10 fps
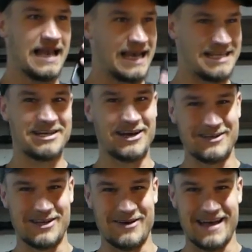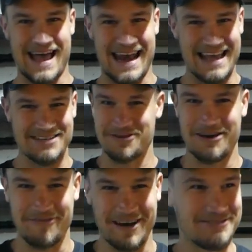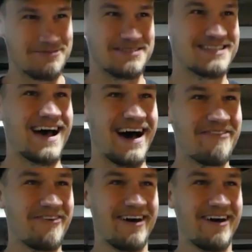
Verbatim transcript: Let's go and do it and let's try and find some stuff